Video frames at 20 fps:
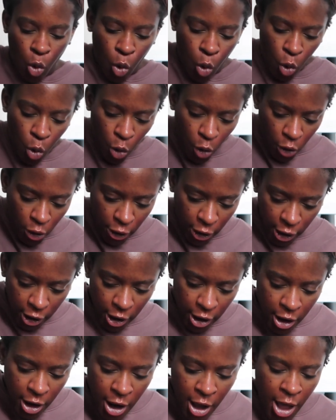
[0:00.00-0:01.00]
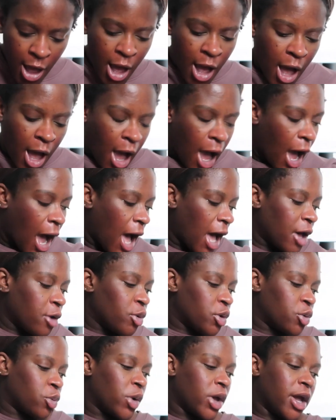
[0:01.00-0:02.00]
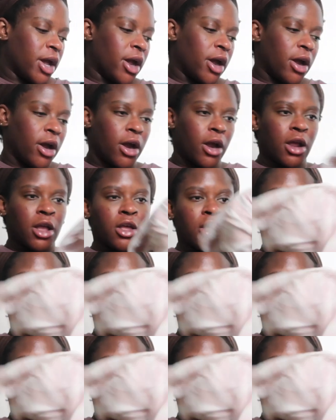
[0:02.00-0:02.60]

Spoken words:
or I would wear